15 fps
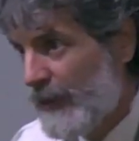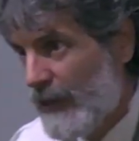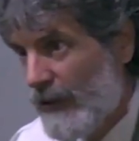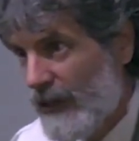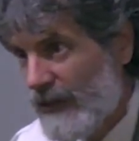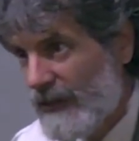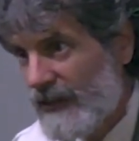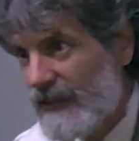
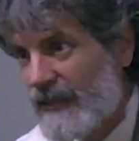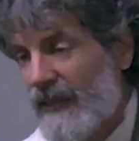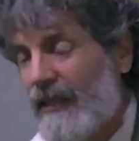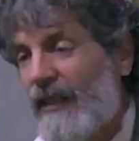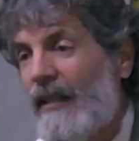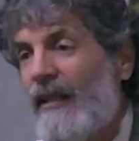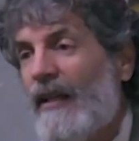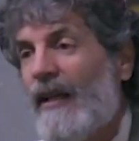appearance.
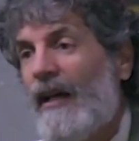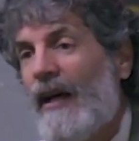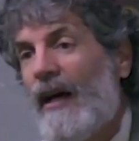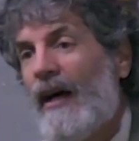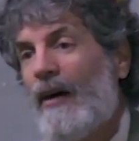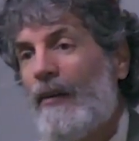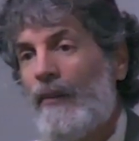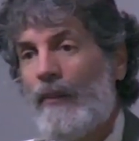
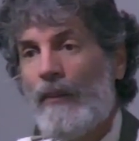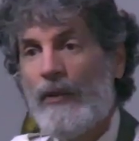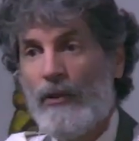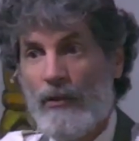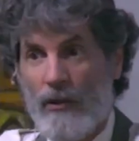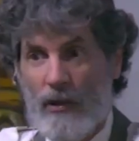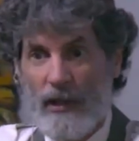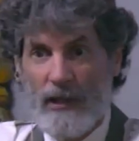Uh, we
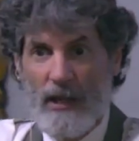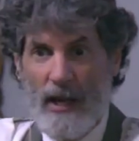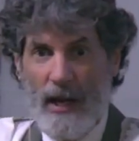do know that